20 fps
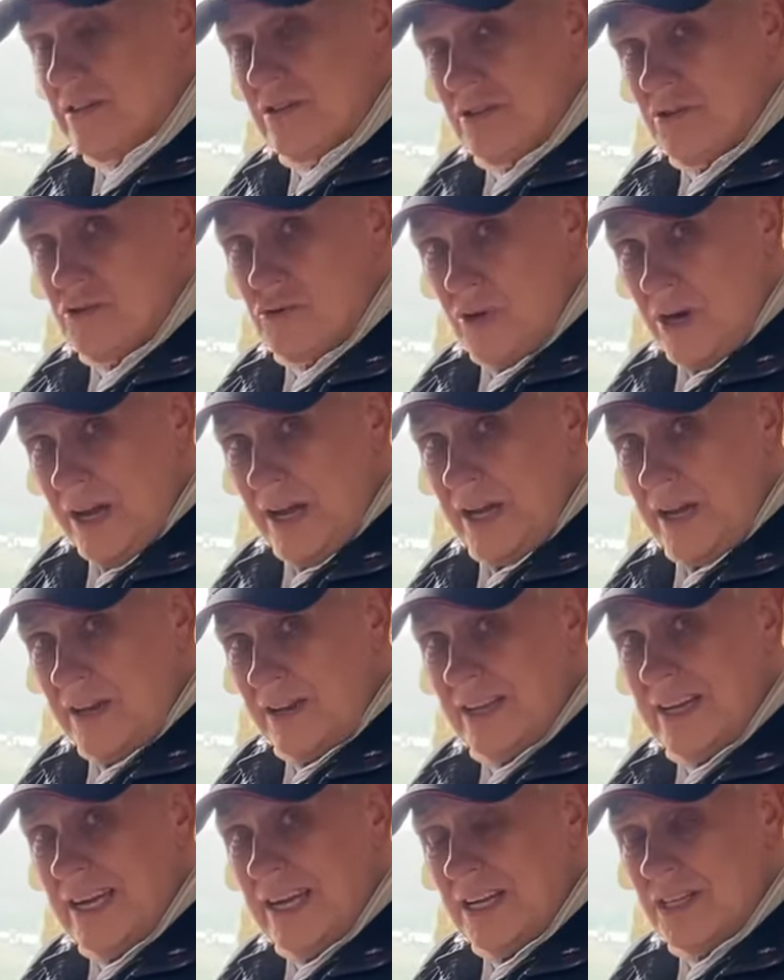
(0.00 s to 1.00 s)
to drain.
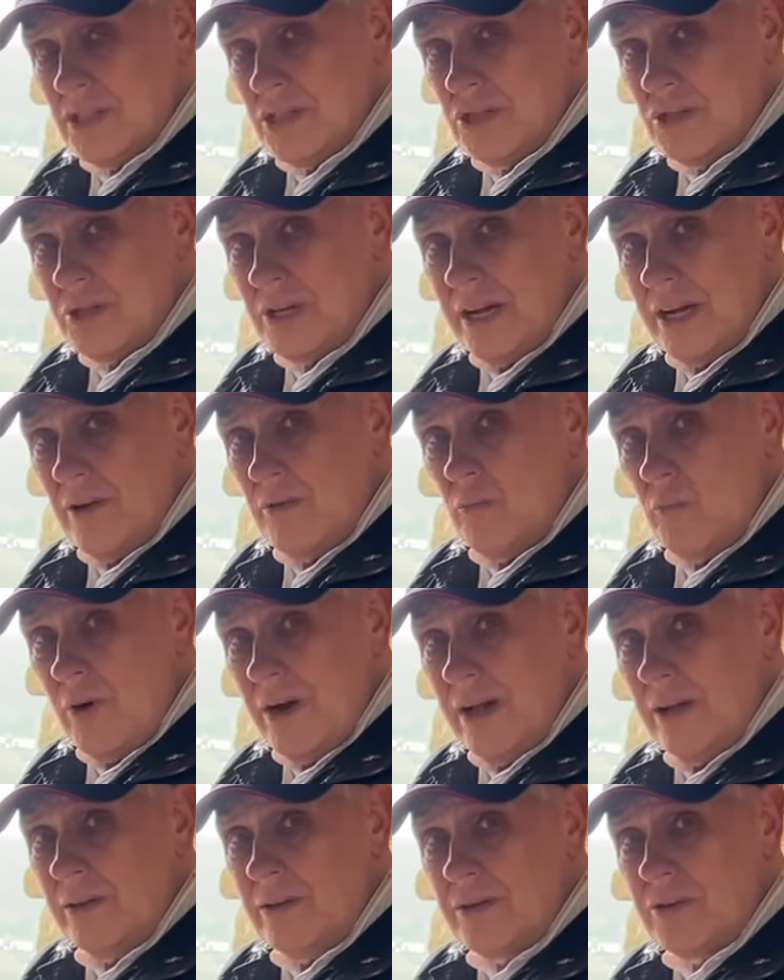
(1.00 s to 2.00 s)
They had to drain
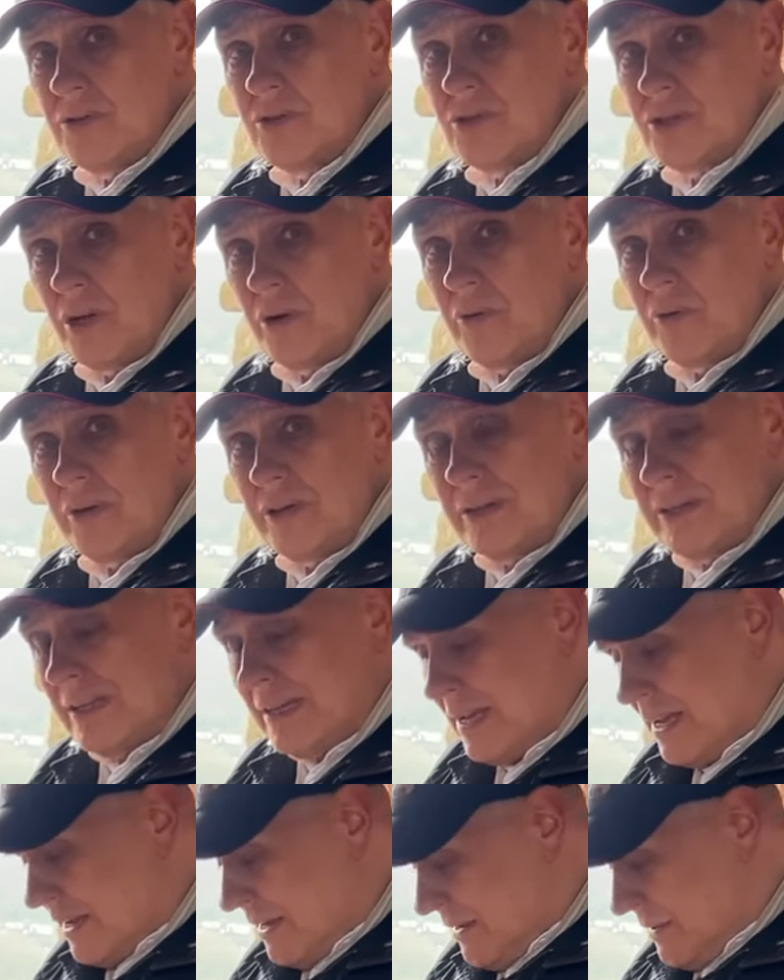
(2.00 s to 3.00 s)
well so that
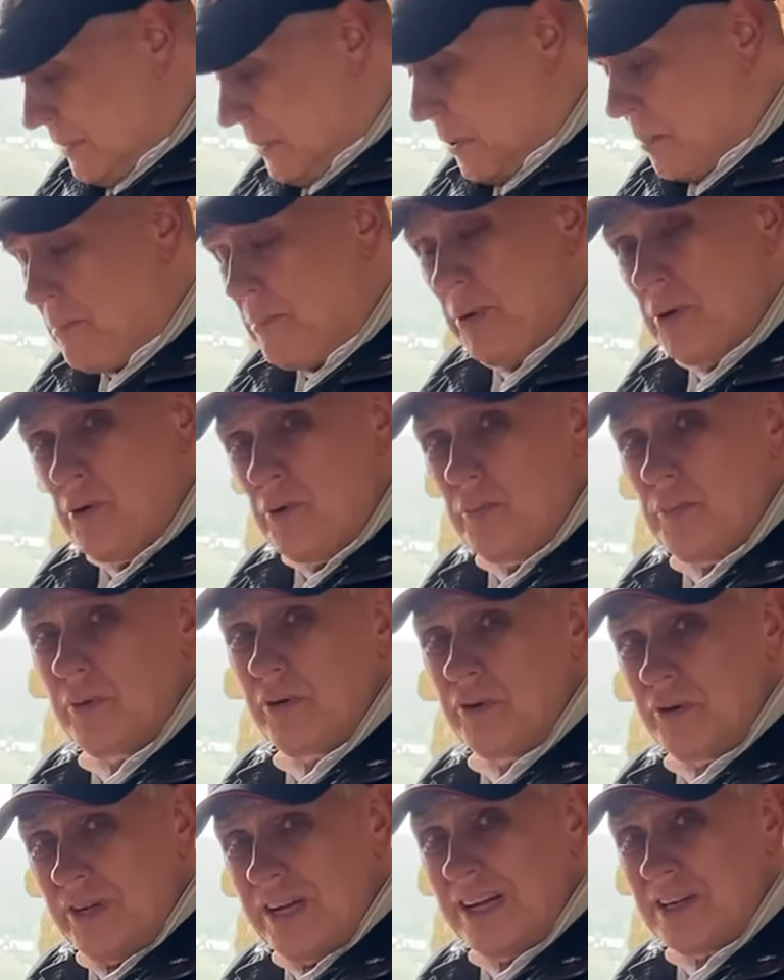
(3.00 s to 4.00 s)
the, the poop
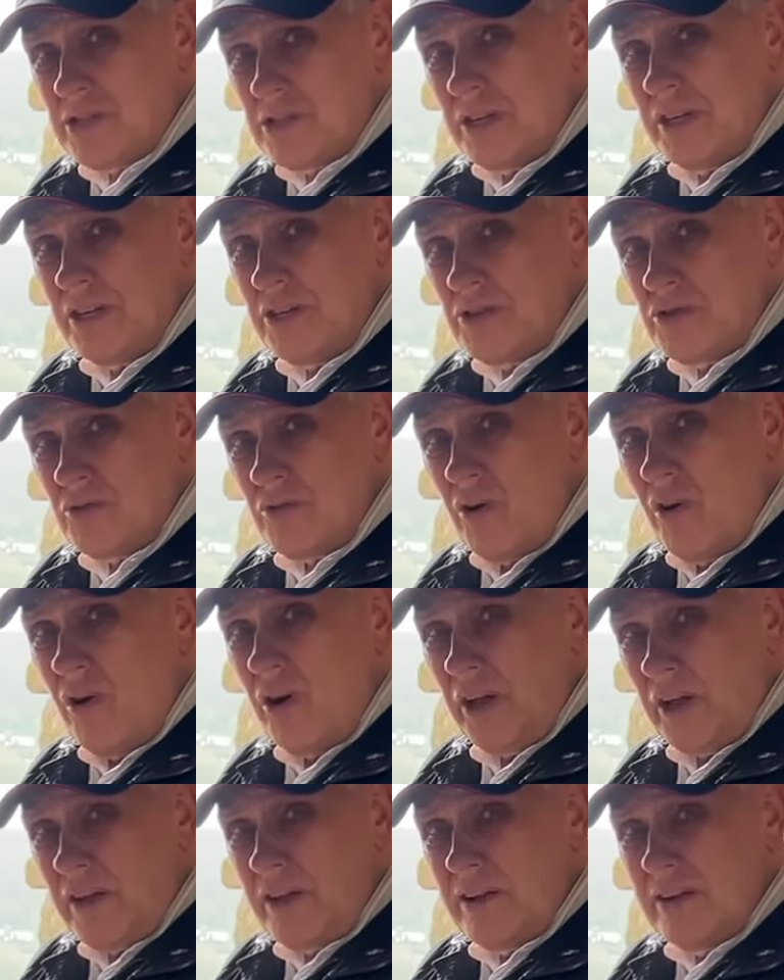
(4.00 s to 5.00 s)
could actually
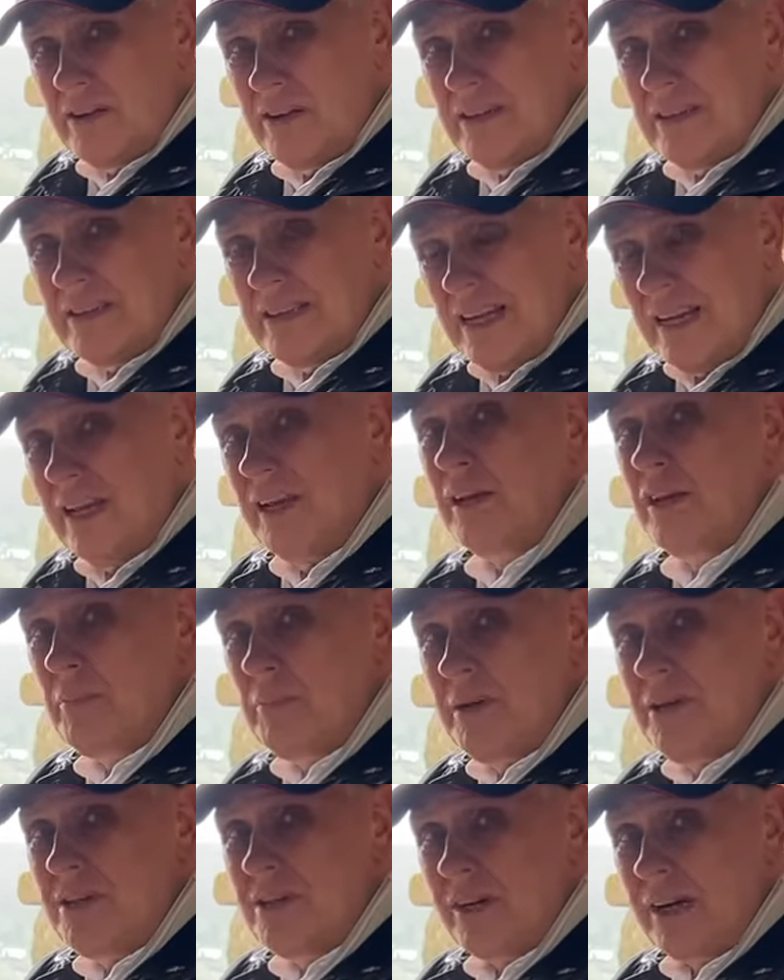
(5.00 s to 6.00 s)
dry. Then it can
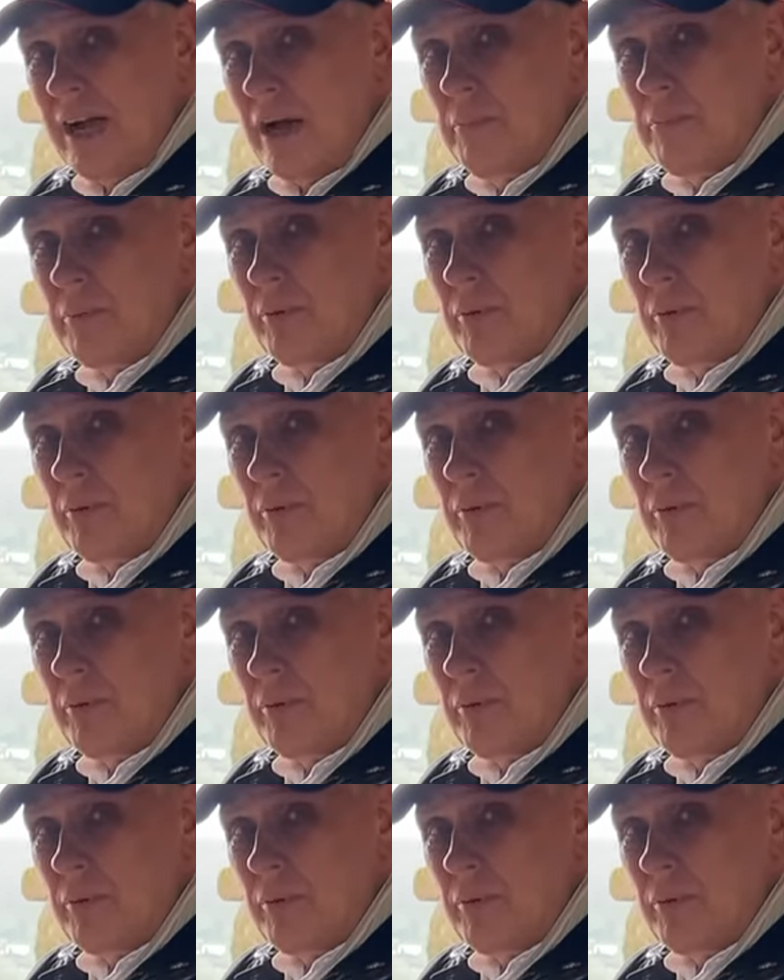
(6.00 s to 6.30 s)
be dug out